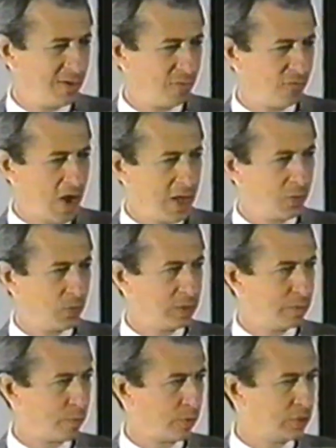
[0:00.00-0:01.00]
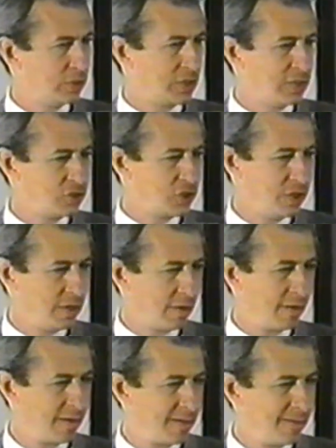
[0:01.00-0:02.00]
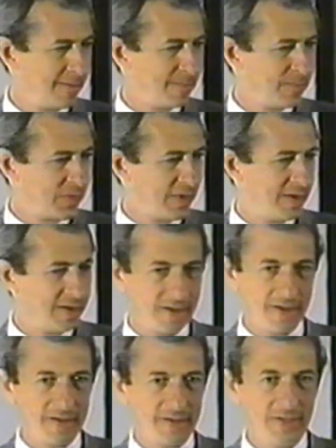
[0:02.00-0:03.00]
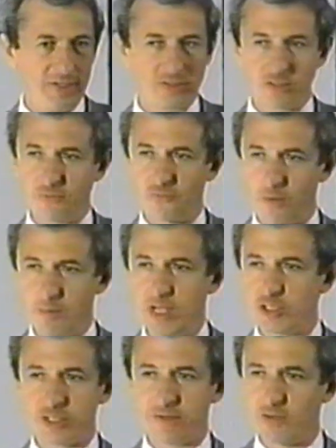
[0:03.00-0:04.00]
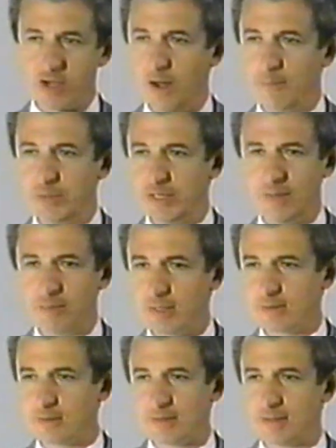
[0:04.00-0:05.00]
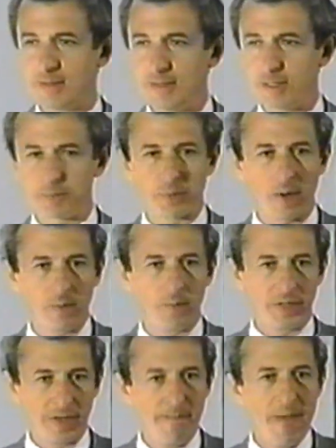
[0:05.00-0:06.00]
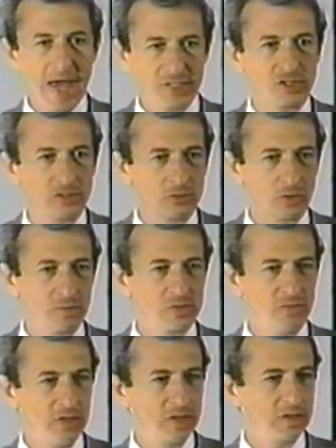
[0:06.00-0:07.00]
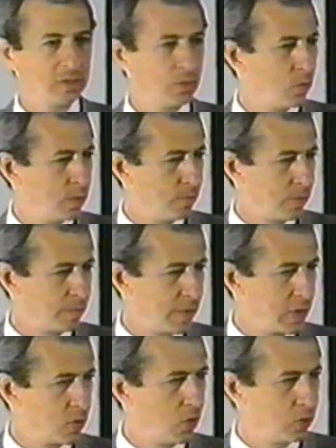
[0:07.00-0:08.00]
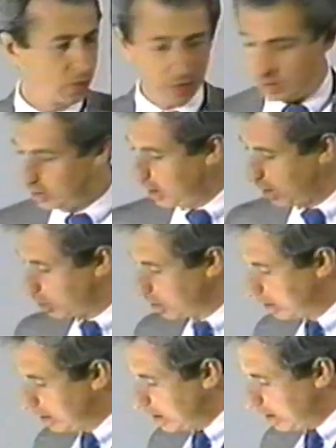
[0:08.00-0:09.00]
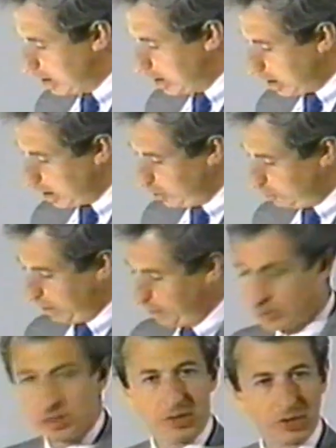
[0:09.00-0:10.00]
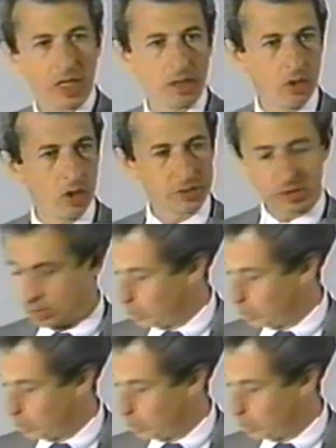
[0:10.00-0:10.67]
following the brilliant engineer into the formation of a company, but it's probably a mess in terms of anything that what one might call organization. These people tend to get lost in